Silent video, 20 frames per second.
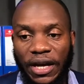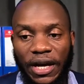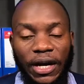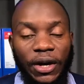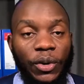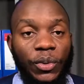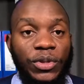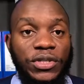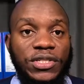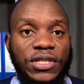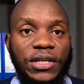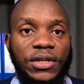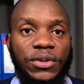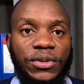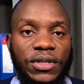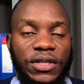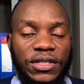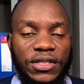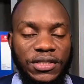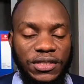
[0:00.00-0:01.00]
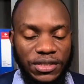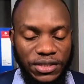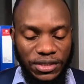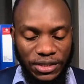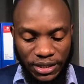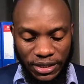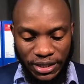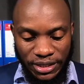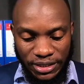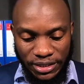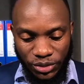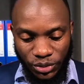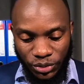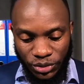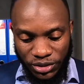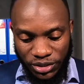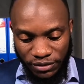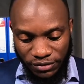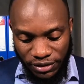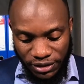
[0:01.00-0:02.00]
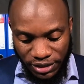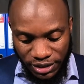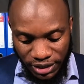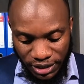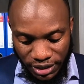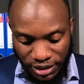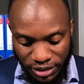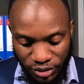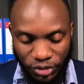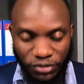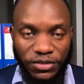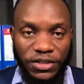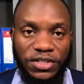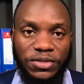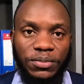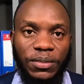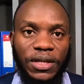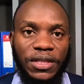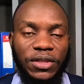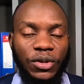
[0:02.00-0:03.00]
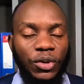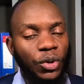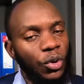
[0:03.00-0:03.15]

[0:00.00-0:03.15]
I always tell you this, that on 17th of this month,